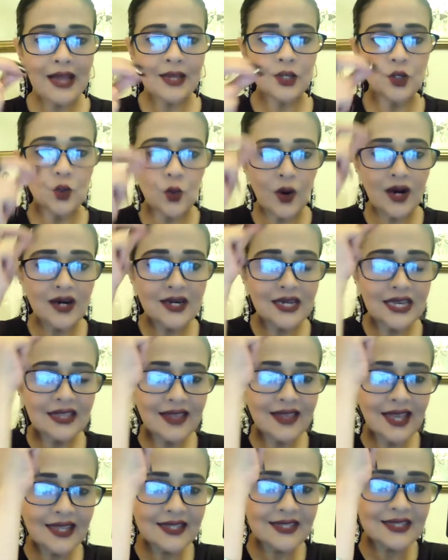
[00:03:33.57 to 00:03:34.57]
and you are
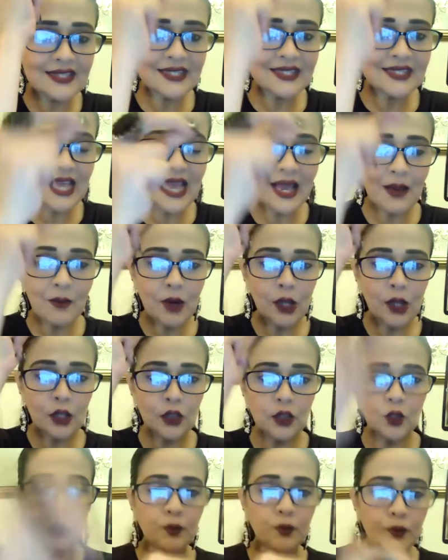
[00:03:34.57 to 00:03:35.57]
in that same
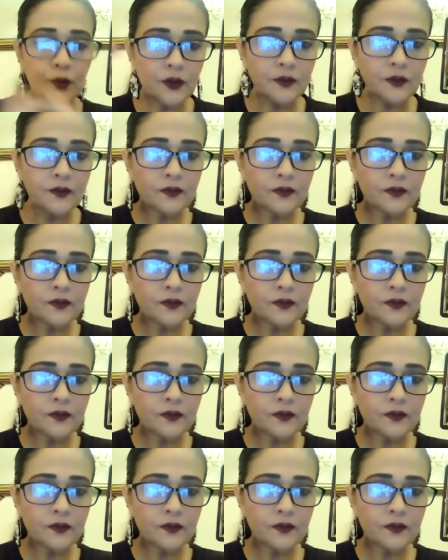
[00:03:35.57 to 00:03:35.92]
loop